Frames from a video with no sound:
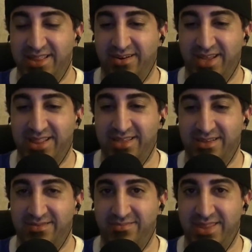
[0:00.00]
They're like
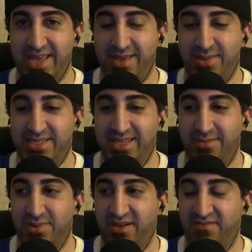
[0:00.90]
the the
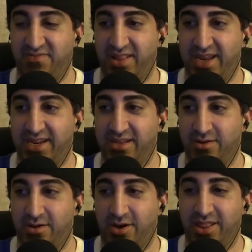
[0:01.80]
MSM of like
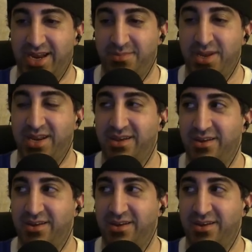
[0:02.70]
online media.